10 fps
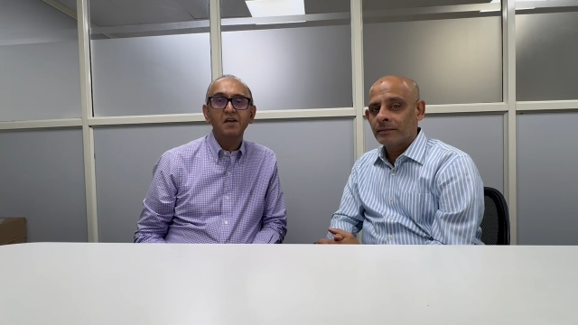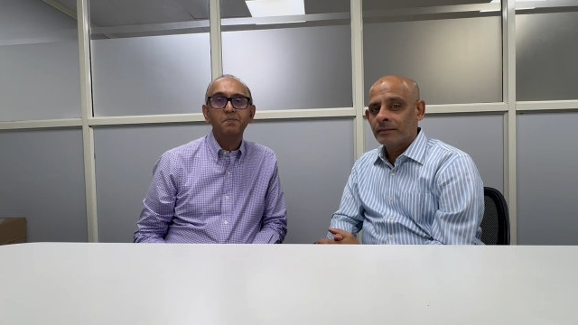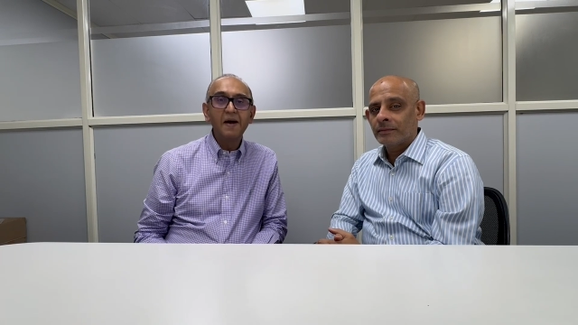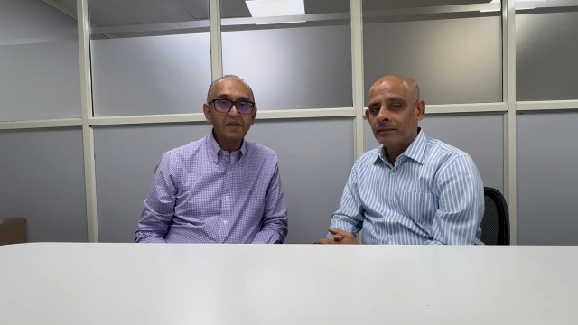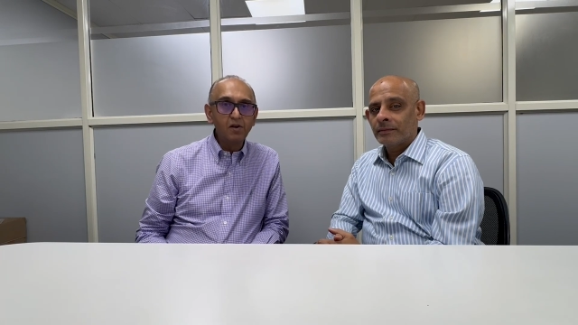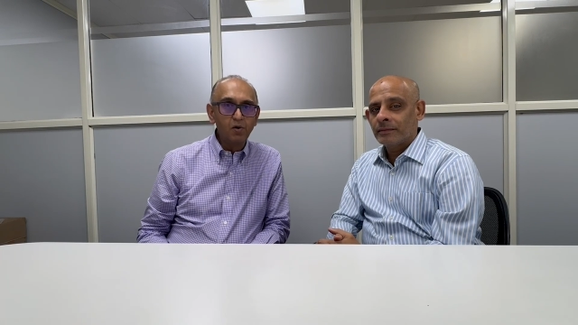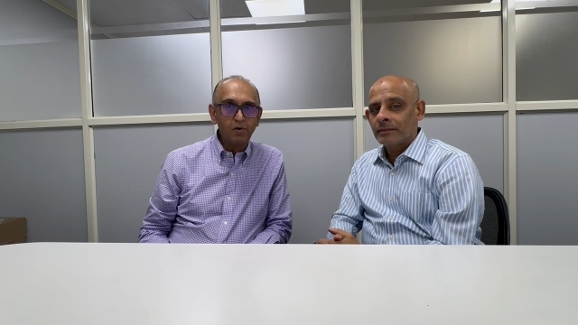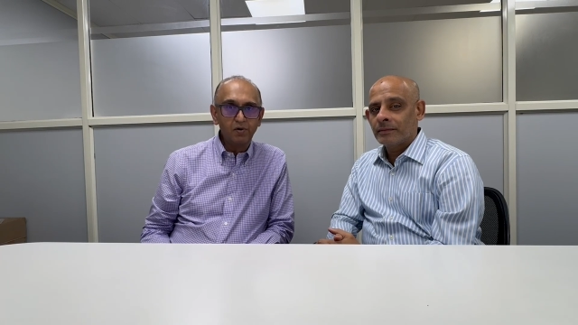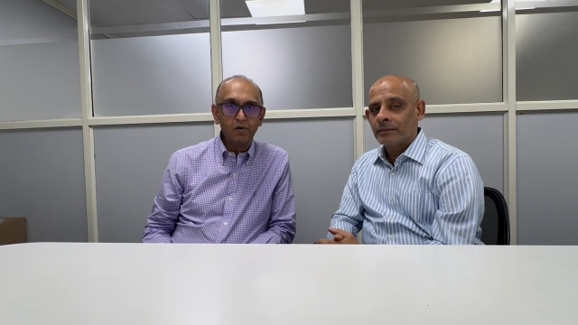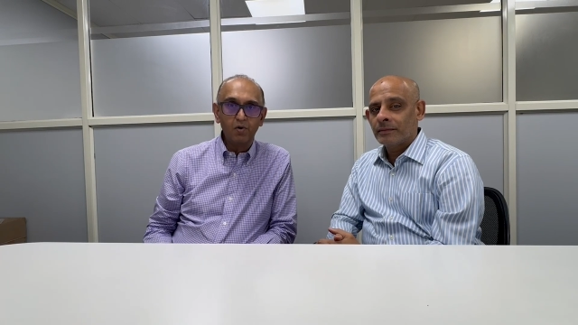
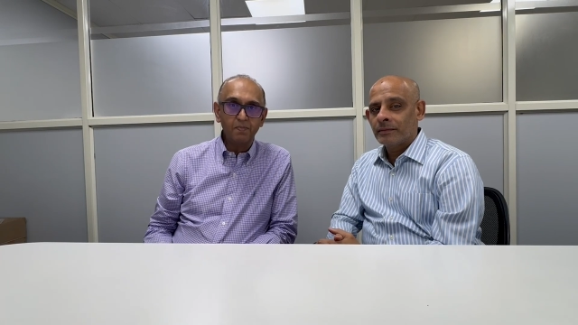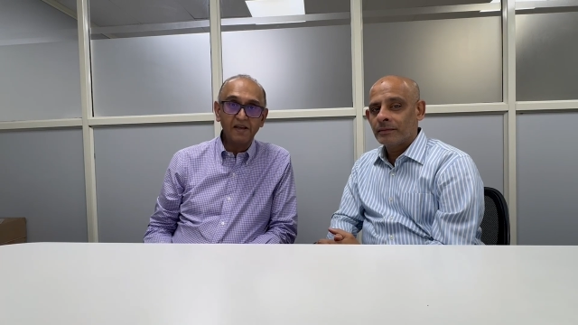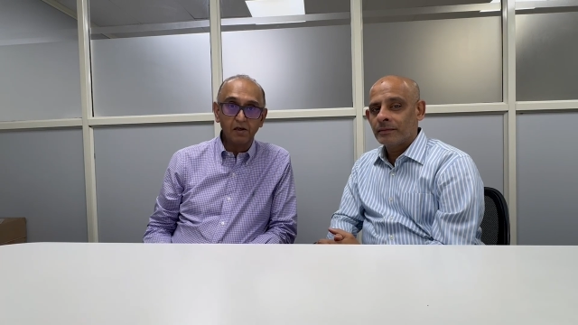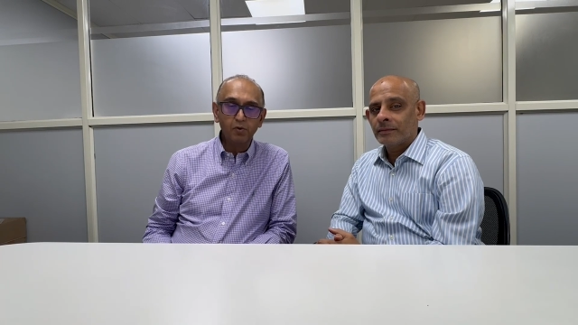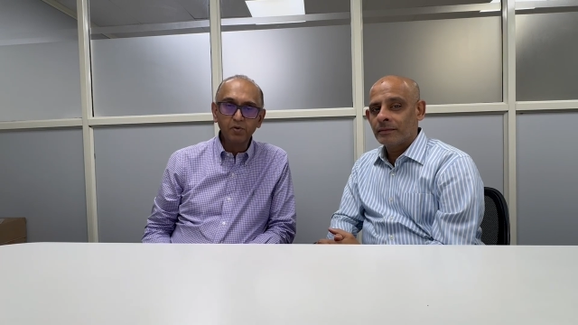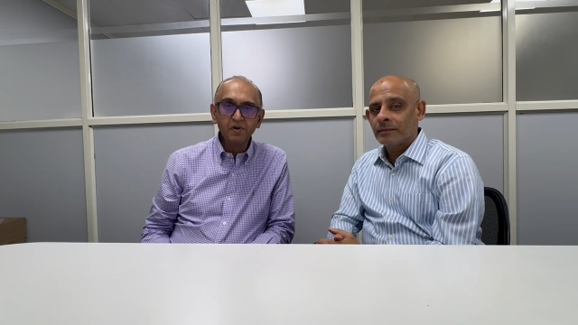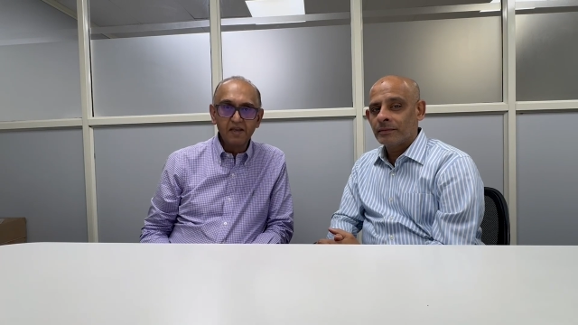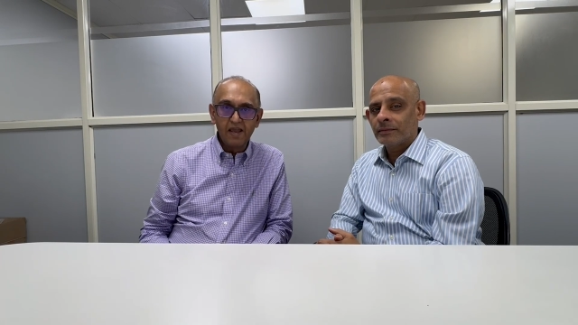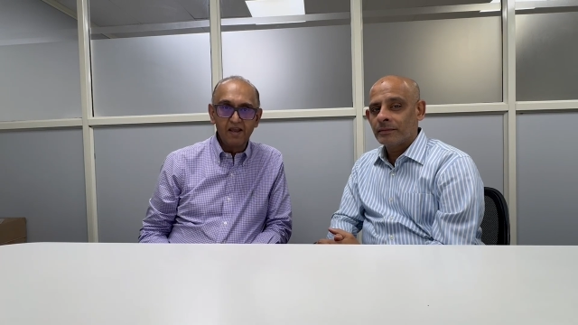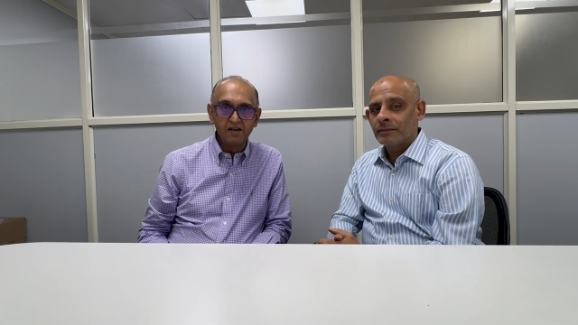Speaker 1: Bangalore or Bengaluru
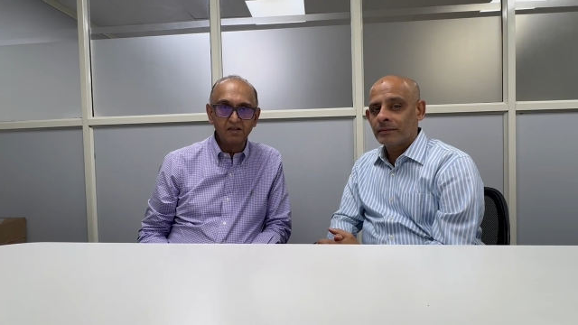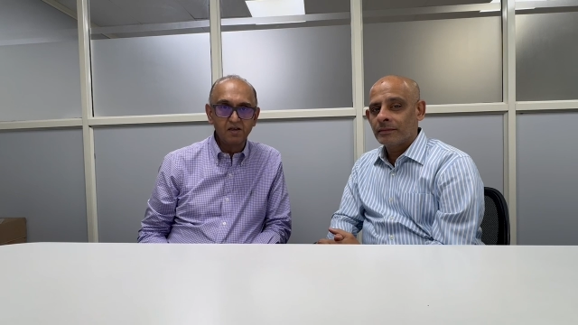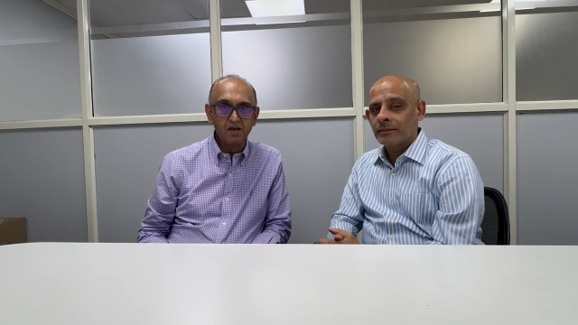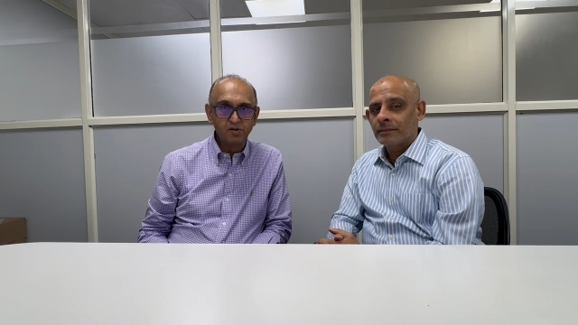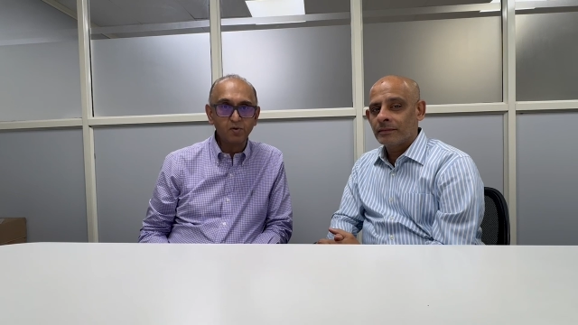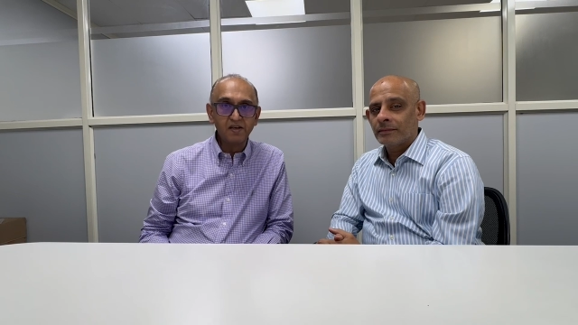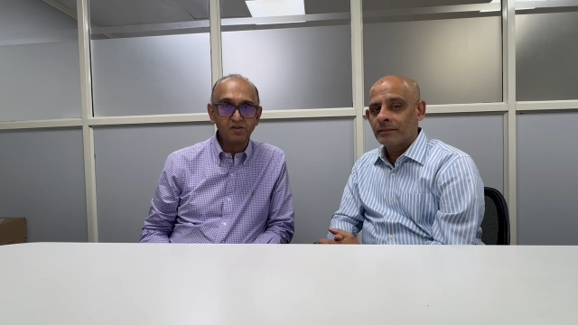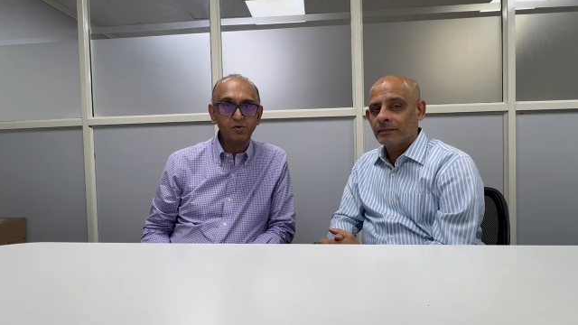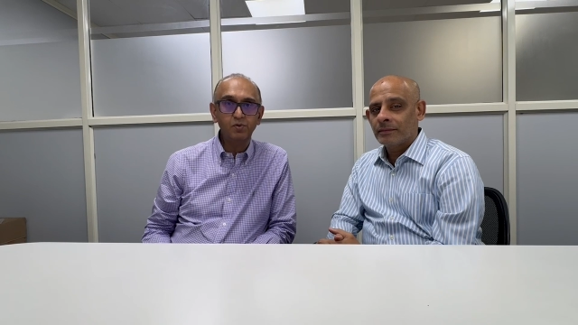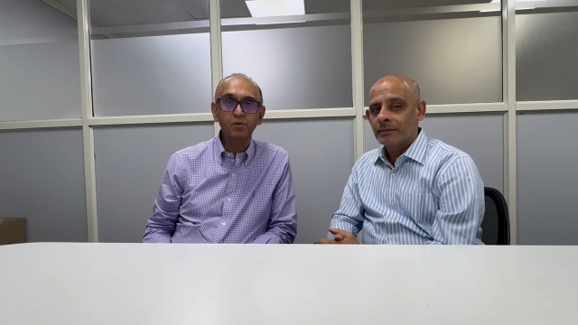and uh, talking
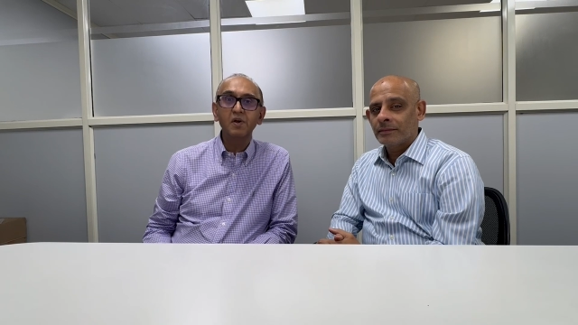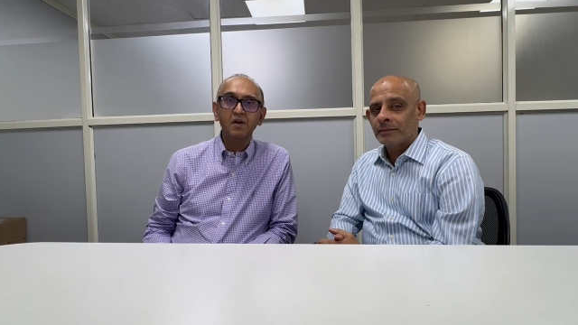to